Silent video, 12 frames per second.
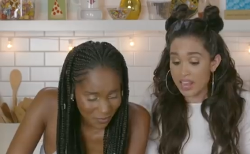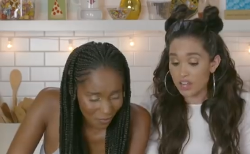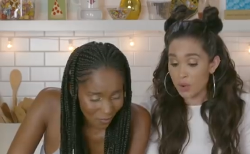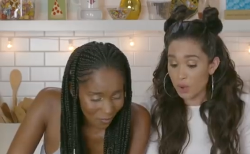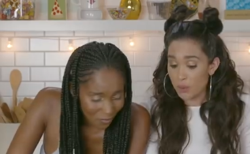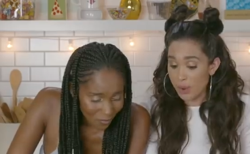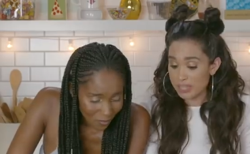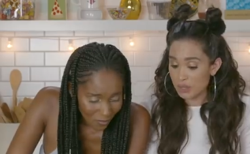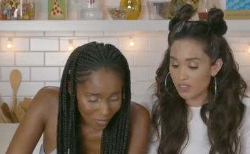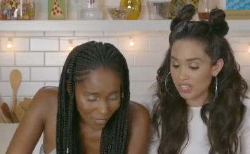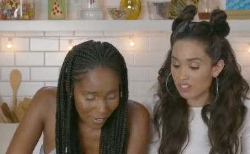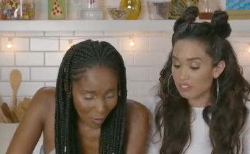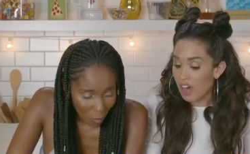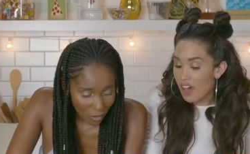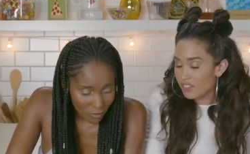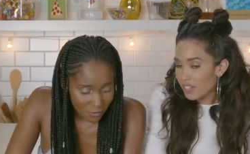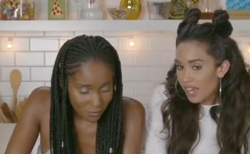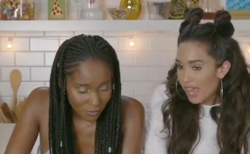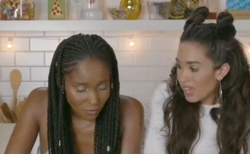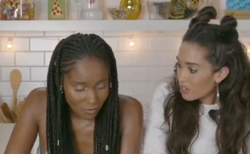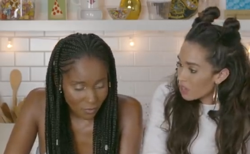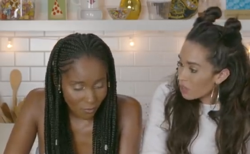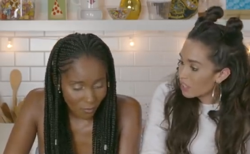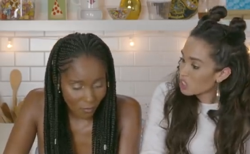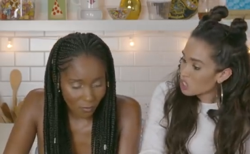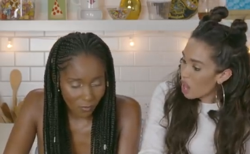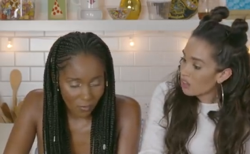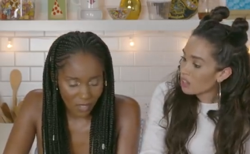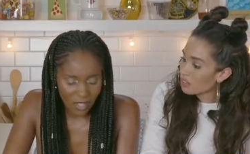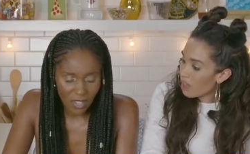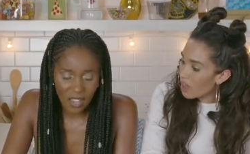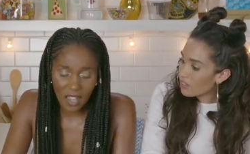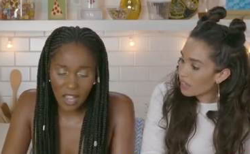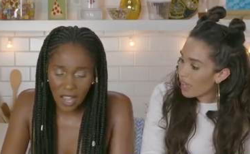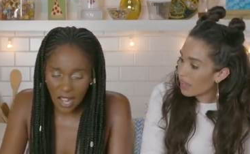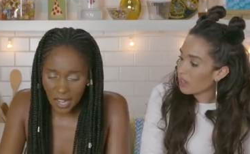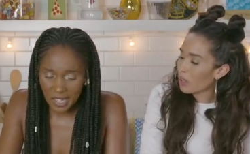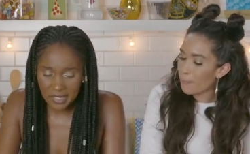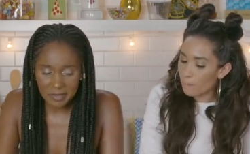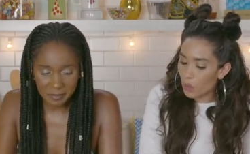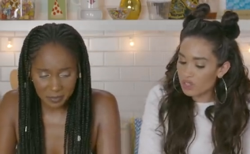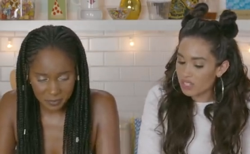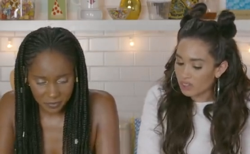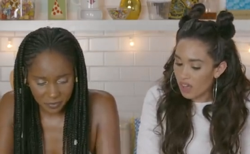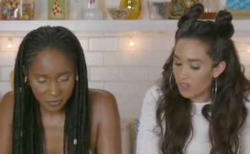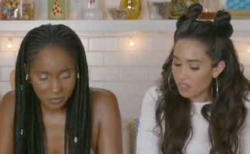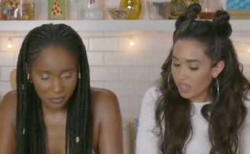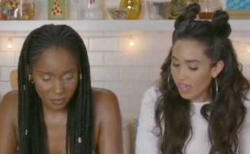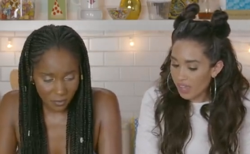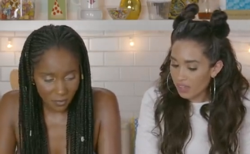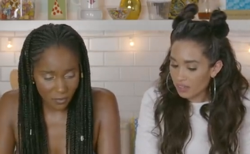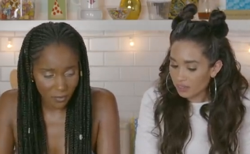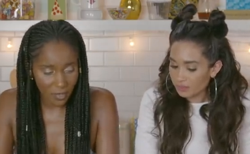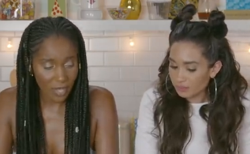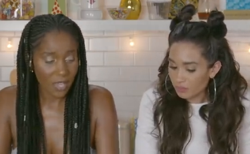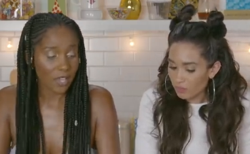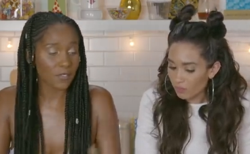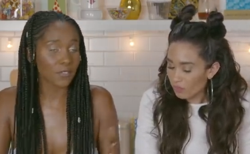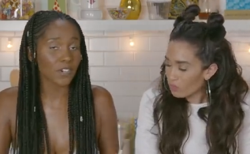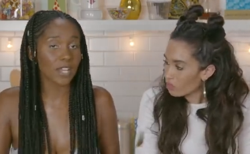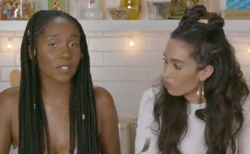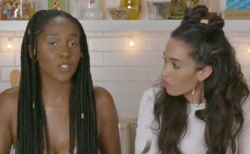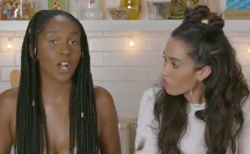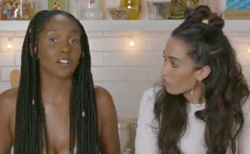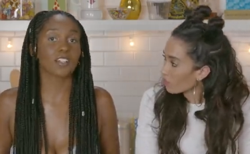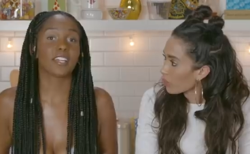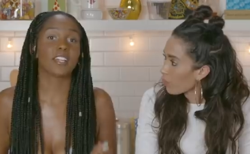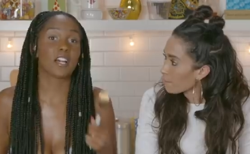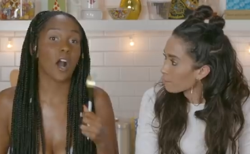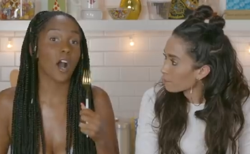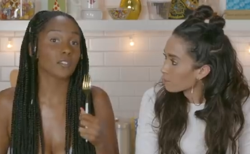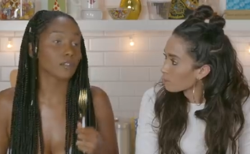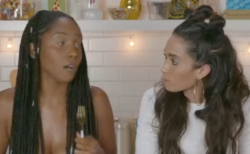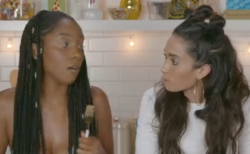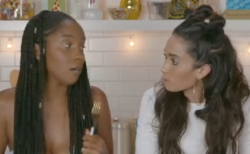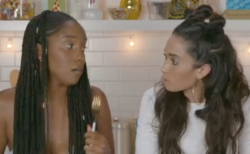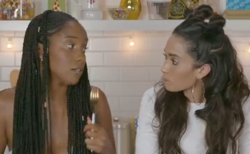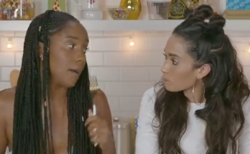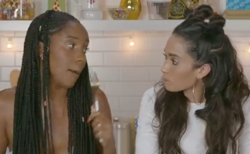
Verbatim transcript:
Speaker 1: And you know what it reminds me of? Like a lava cake, you know, like a chocolate lava yeah. cake, like a molten lava cake.
Speaker 2: Have you ever had the chocolate cake at Costco?